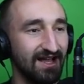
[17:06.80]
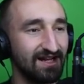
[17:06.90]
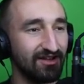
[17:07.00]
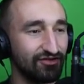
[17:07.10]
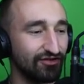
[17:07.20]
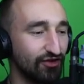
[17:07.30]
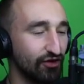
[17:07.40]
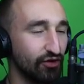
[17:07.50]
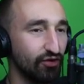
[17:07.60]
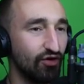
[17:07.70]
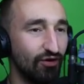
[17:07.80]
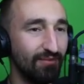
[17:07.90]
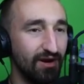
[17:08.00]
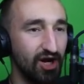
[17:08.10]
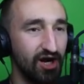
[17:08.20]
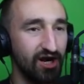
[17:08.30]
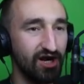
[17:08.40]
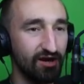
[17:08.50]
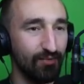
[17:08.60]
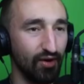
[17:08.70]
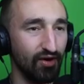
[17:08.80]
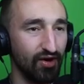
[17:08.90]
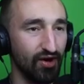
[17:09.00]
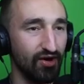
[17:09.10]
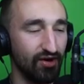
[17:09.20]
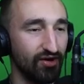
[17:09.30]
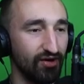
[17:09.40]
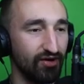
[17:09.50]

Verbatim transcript: I guess because it's a gourmet burger.